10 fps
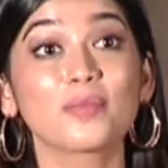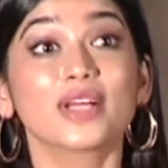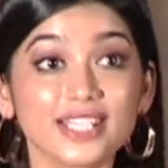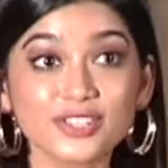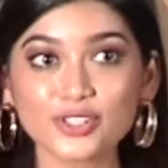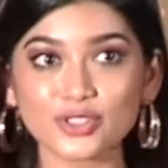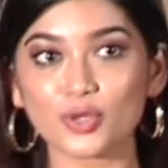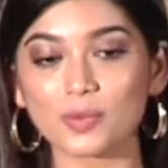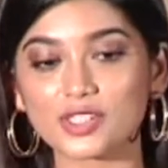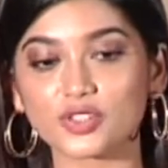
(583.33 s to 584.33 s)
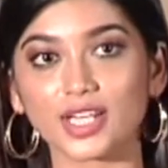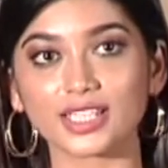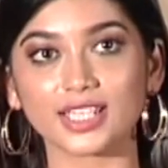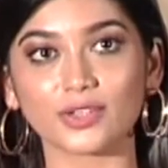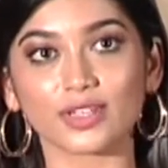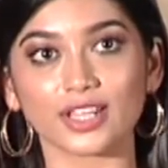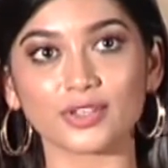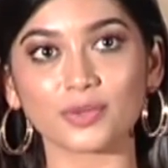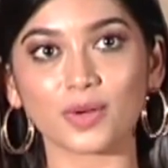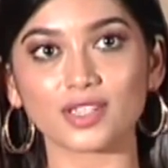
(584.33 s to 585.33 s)
But he's just so much right there. Okay,
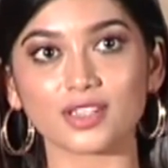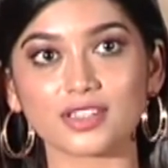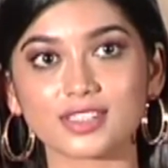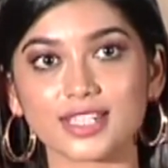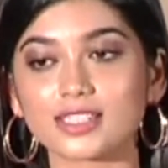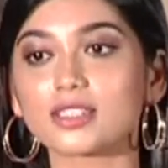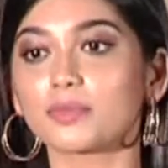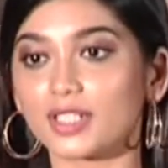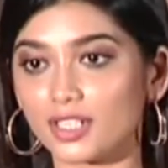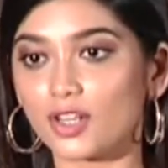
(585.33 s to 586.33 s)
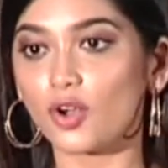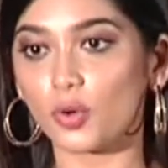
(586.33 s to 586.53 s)
do you want to understand something?